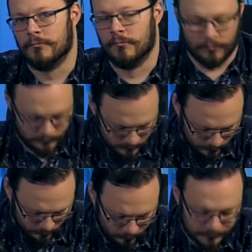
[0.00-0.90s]

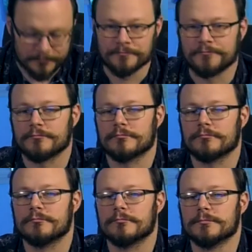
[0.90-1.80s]

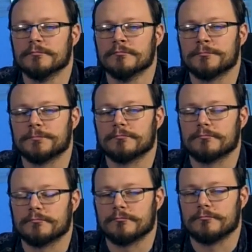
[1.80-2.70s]

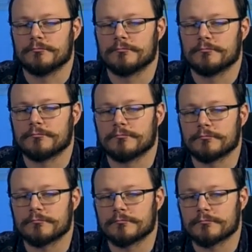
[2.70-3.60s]

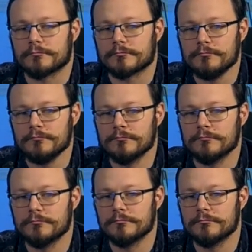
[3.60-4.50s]

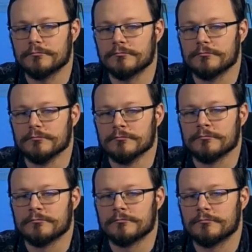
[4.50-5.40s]

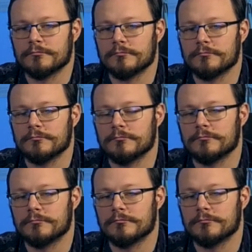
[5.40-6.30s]

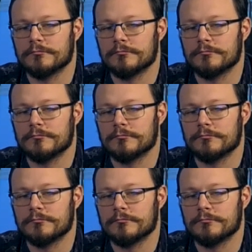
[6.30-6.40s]
(silent)